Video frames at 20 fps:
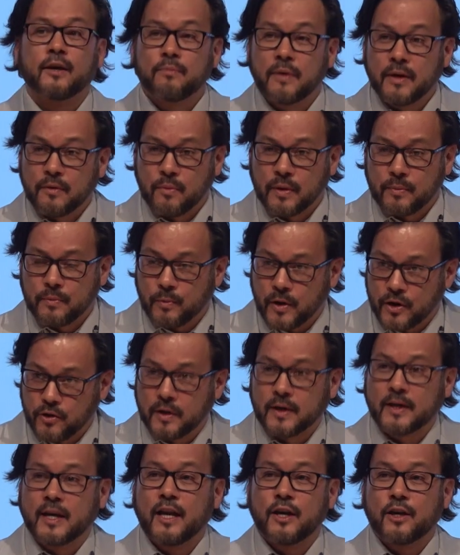and when
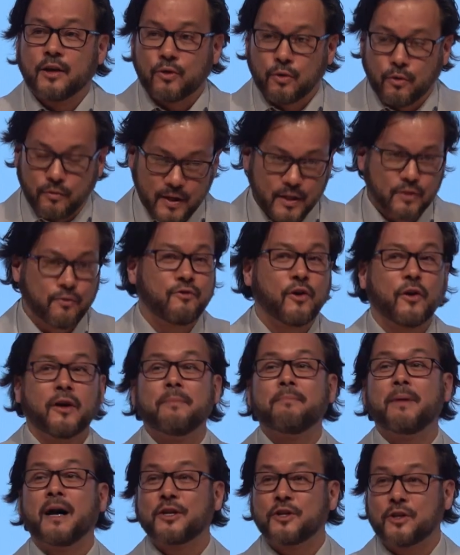you're in Kenya, it's
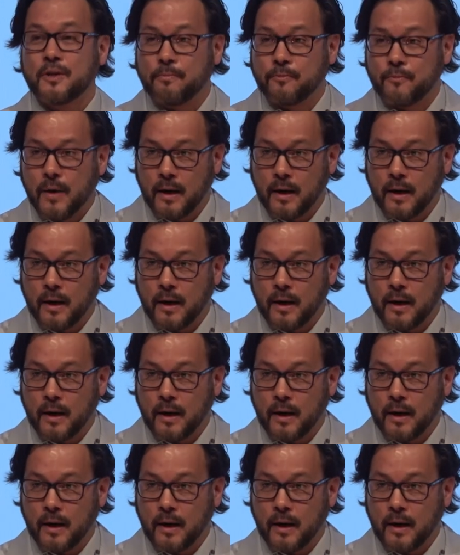very much